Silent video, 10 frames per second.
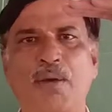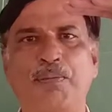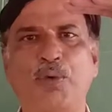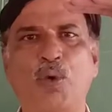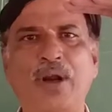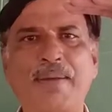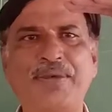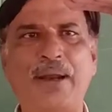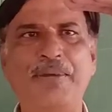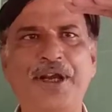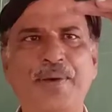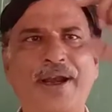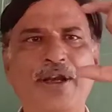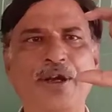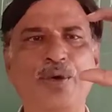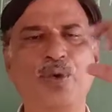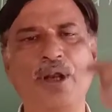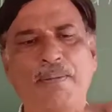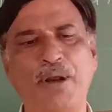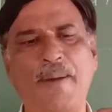program can be divided into
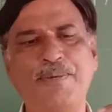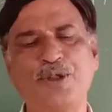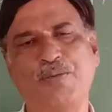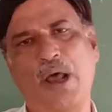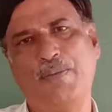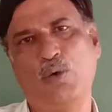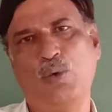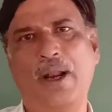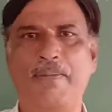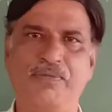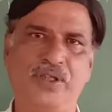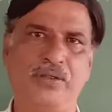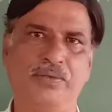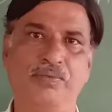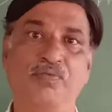number of small programs.